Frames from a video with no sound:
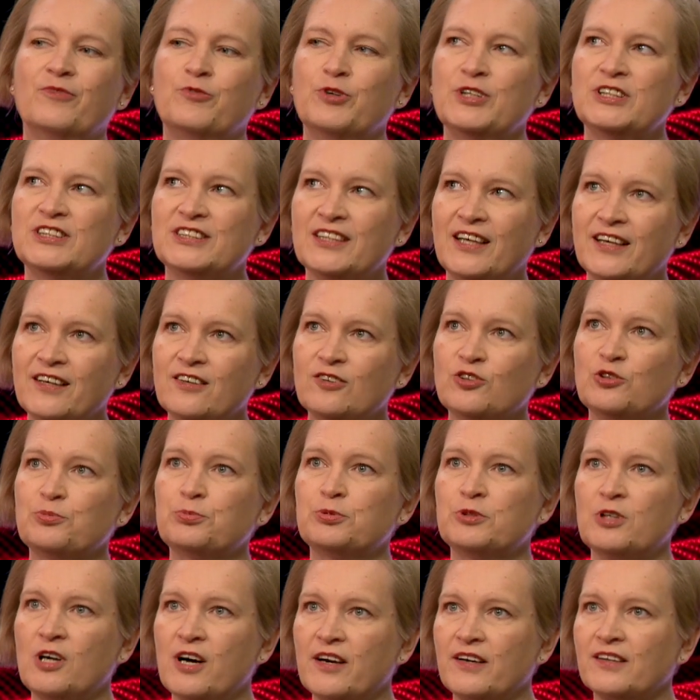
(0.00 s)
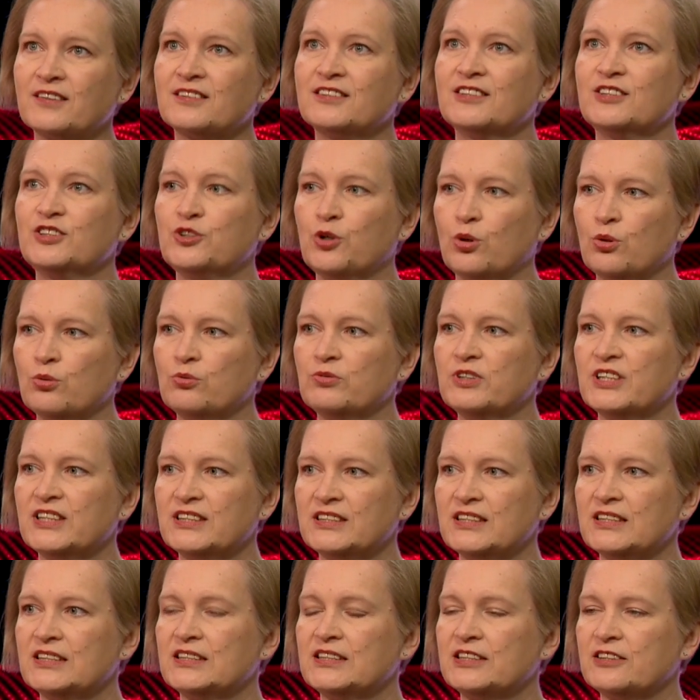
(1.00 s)
Recycled products don't
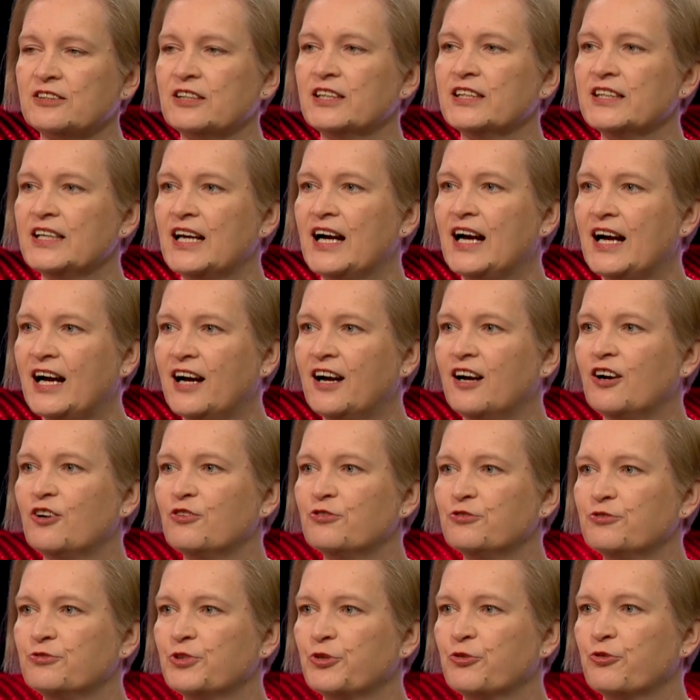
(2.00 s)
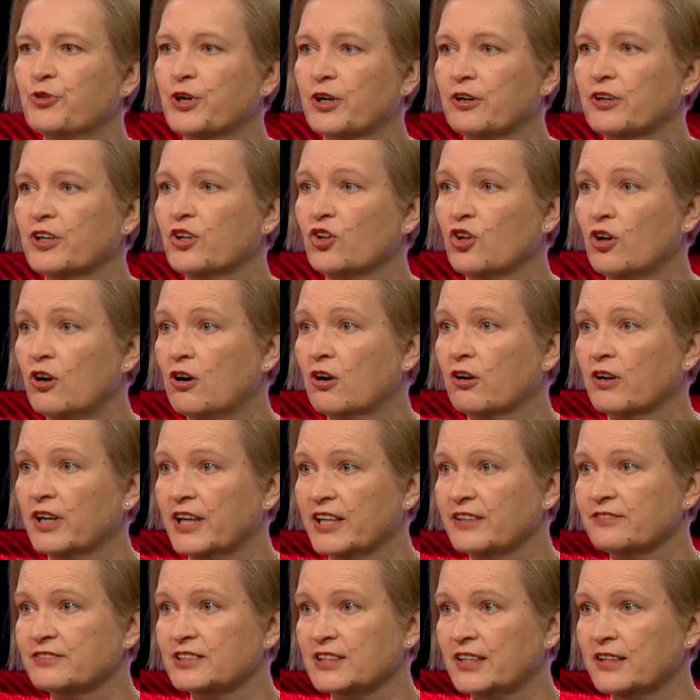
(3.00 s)
necessarily have the very long
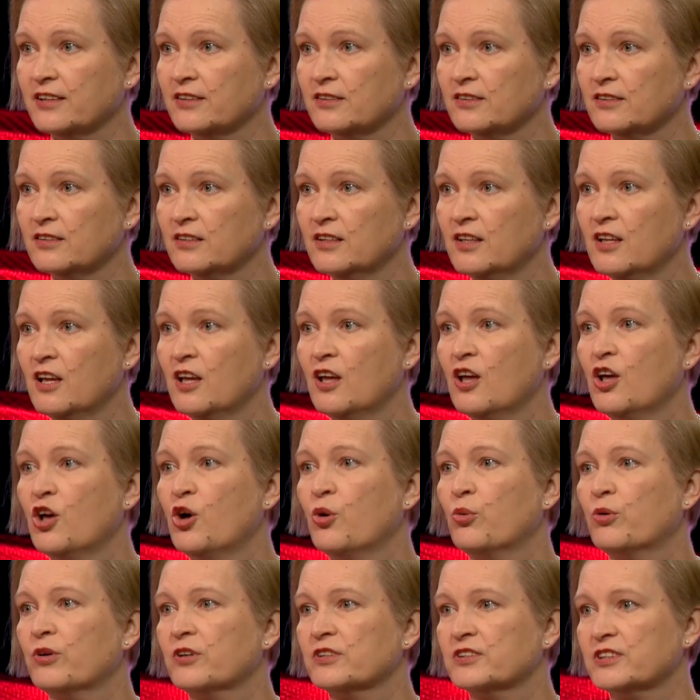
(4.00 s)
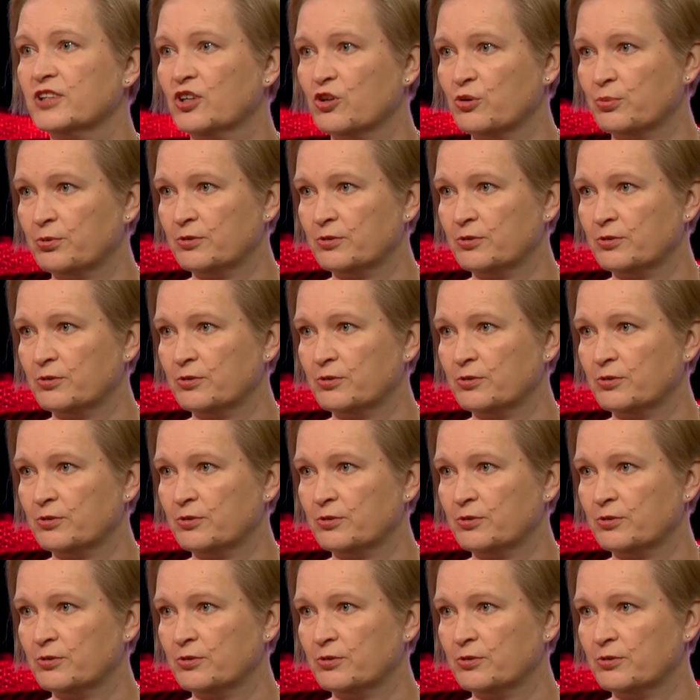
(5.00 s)
life cycle, whereas our